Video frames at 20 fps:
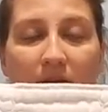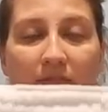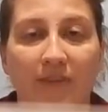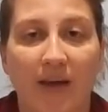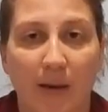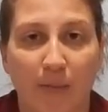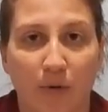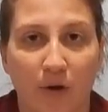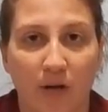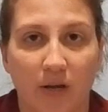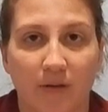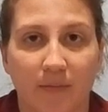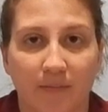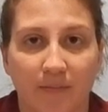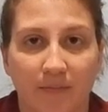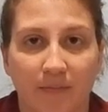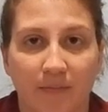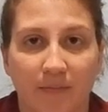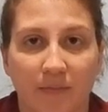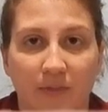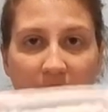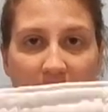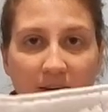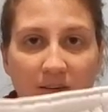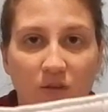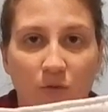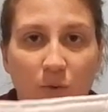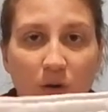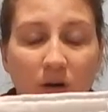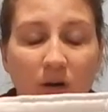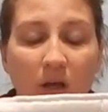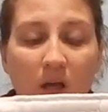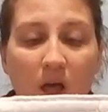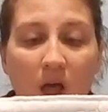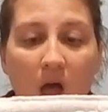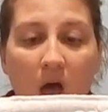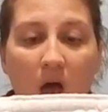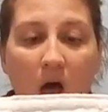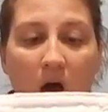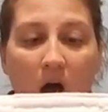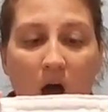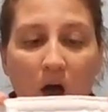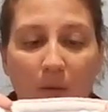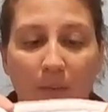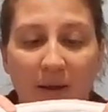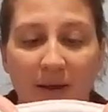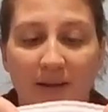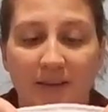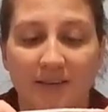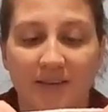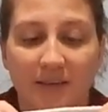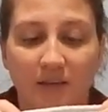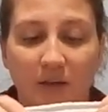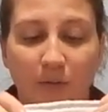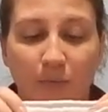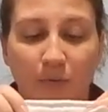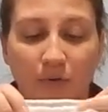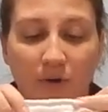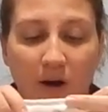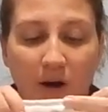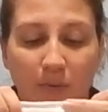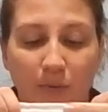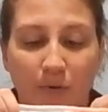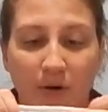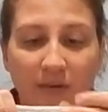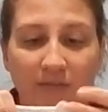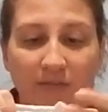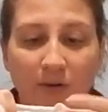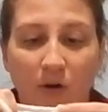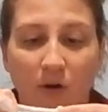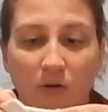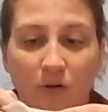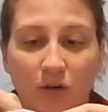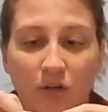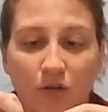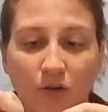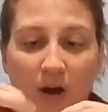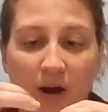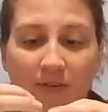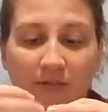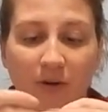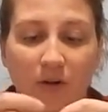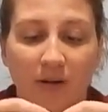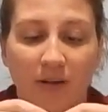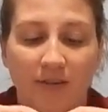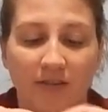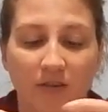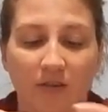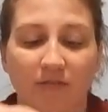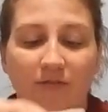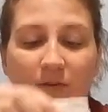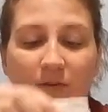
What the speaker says: fabric. That's the word. It is still a pre-fold or tri-fold. It still